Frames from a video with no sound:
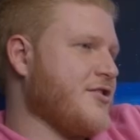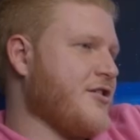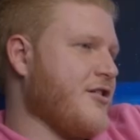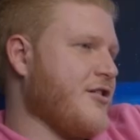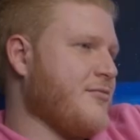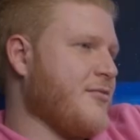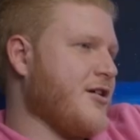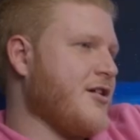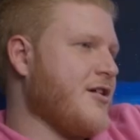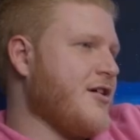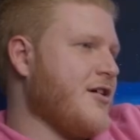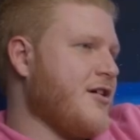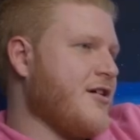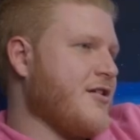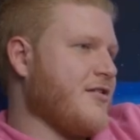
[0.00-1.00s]
at all, but
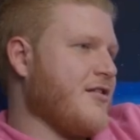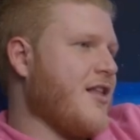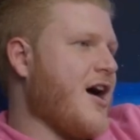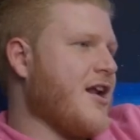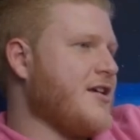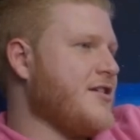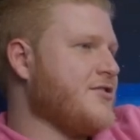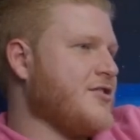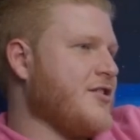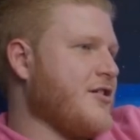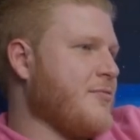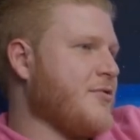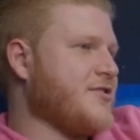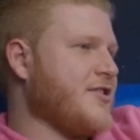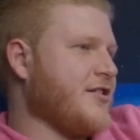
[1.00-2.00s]
it's a lot easier
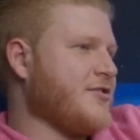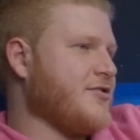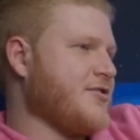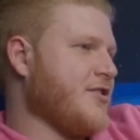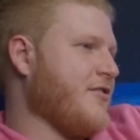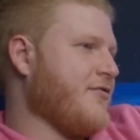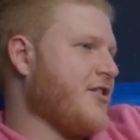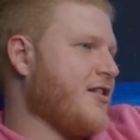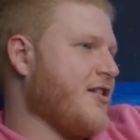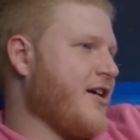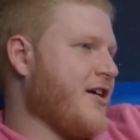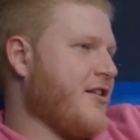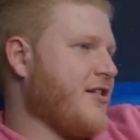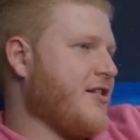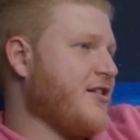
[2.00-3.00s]
to protect yourself in
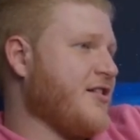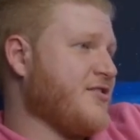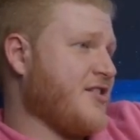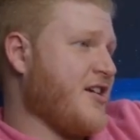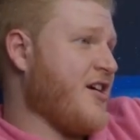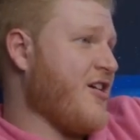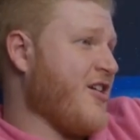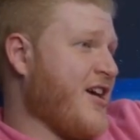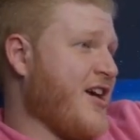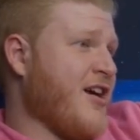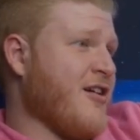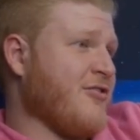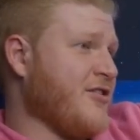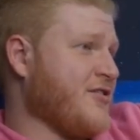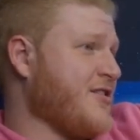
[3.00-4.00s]
Atlanta than it is here.
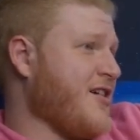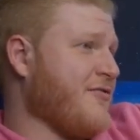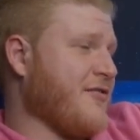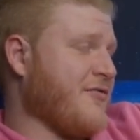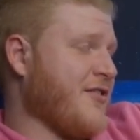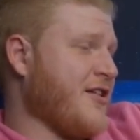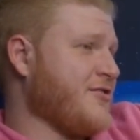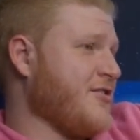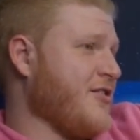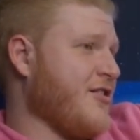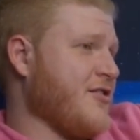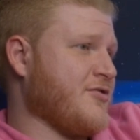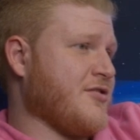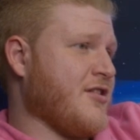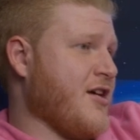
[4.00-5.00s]
Here, the self-defense
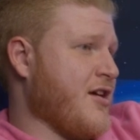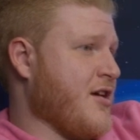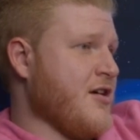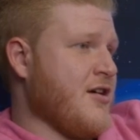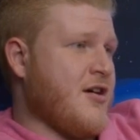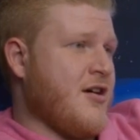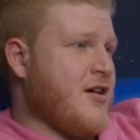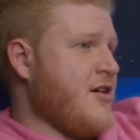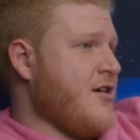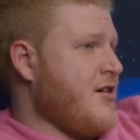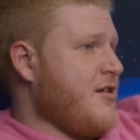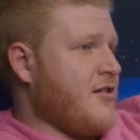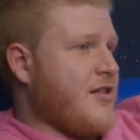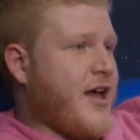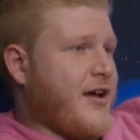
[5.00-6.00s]
laws are like
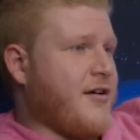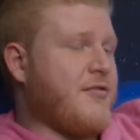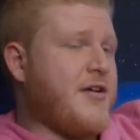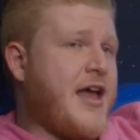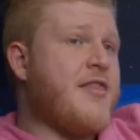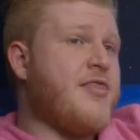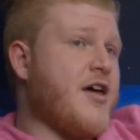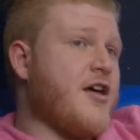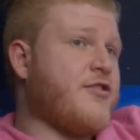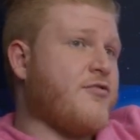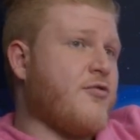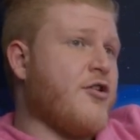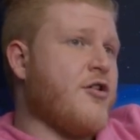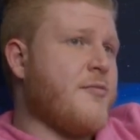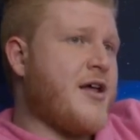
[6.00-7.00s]
in this
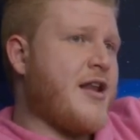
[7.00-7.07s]
room,